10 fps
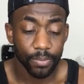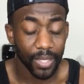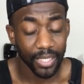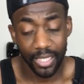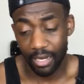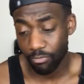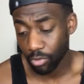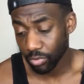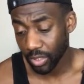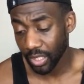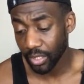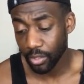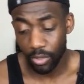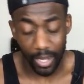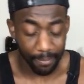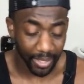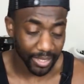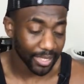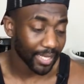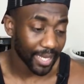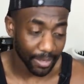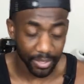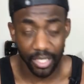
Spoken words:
players like Ronaldinho, like Messi, they capture